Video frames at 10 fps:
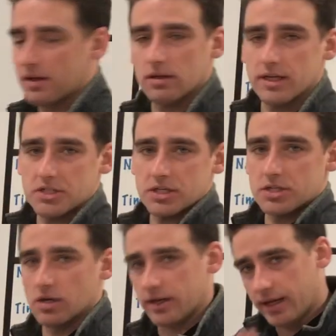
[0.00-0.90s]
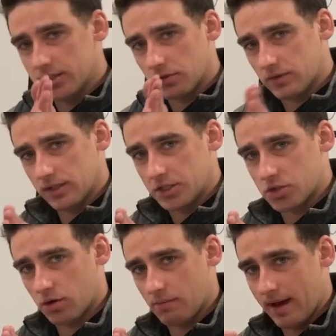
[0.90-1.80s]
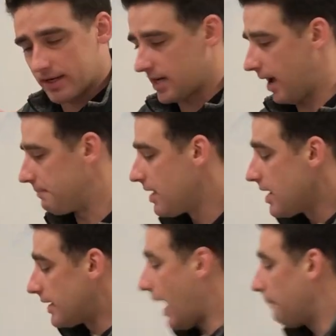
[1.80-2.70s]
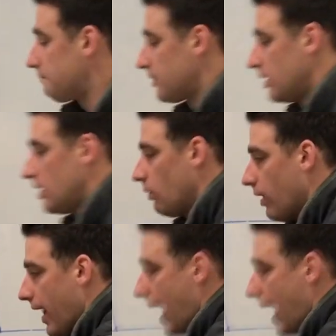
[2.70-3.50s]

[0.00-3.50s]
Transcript: the collision took is a really short amount of time. Now, what